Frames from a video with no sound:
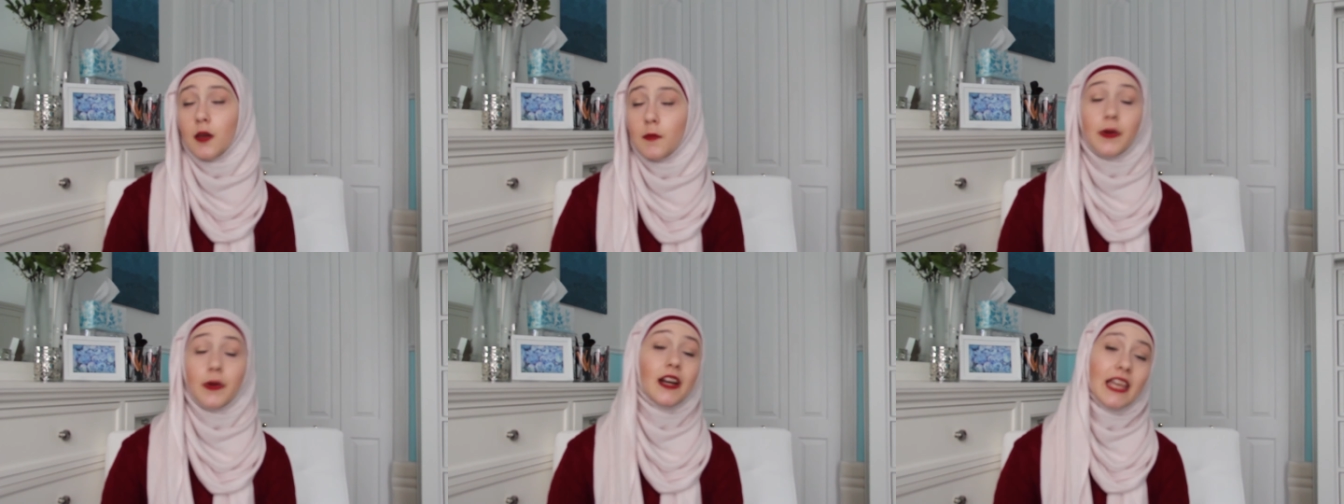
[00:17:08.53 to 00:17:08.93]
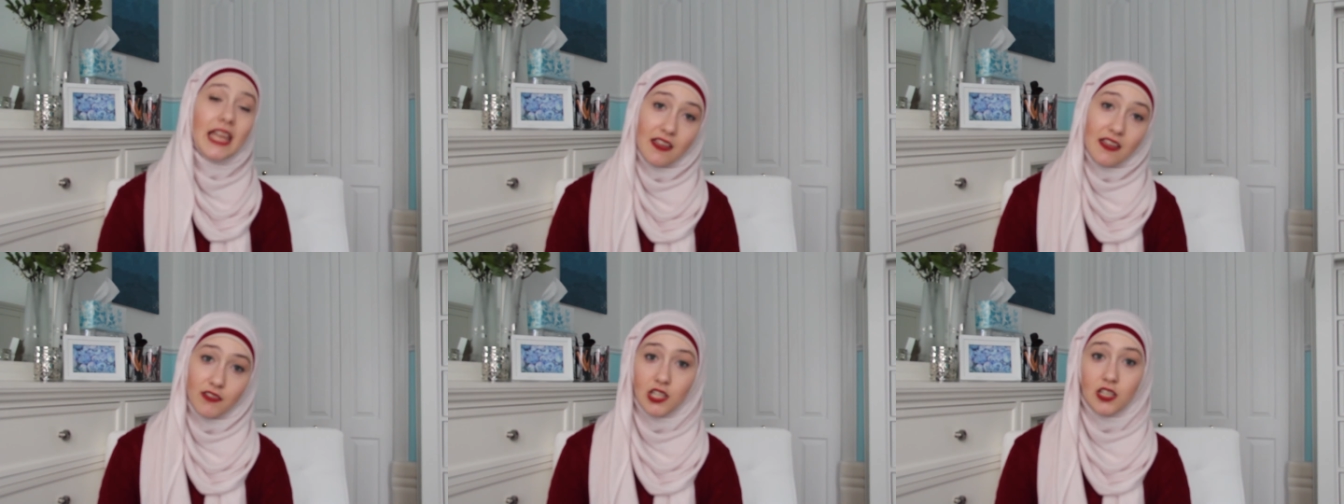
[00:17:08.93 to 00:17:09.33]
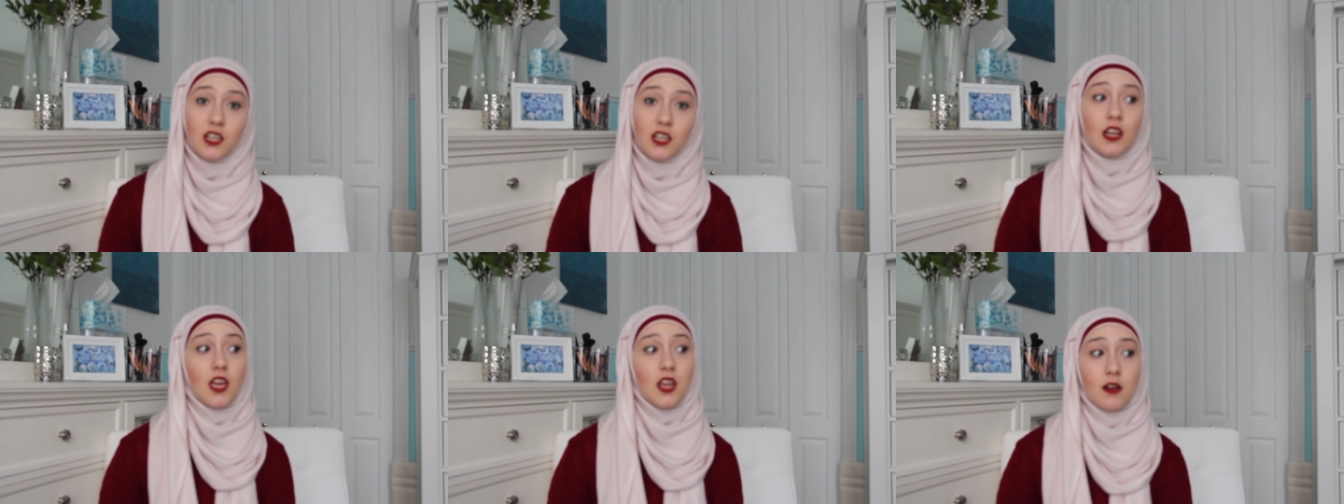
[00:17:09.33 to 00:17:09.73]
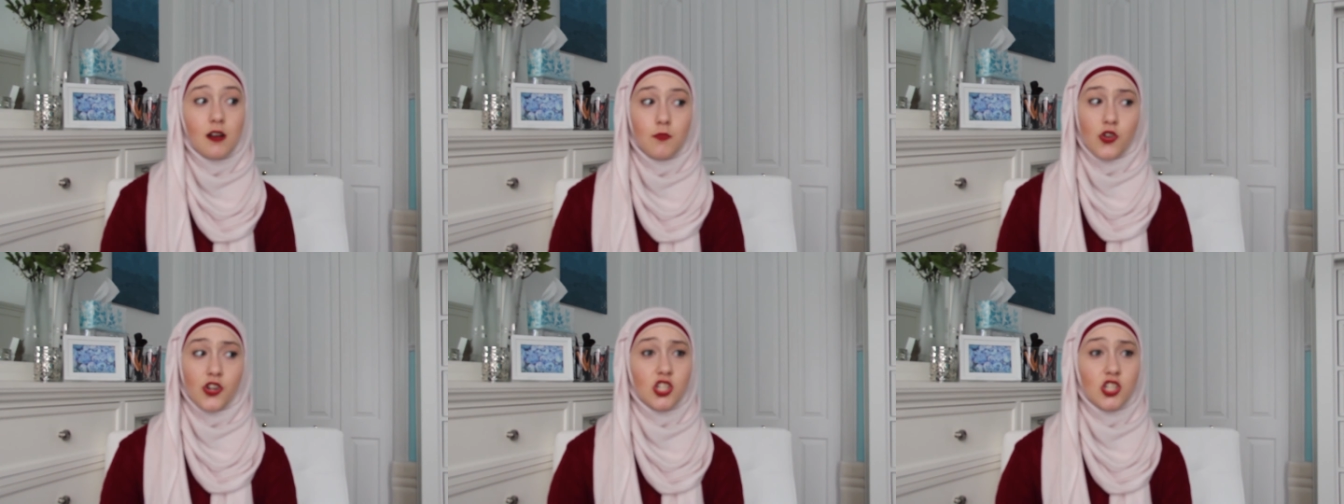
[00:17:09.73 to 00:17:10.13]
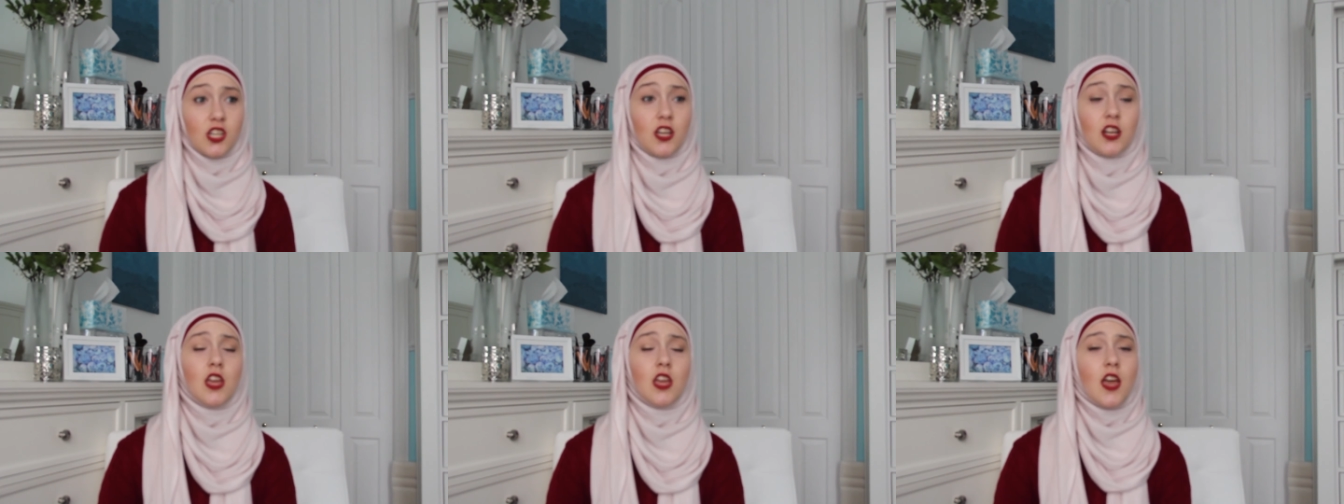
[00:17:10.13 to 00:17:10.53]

But I gave in, ended up watching it.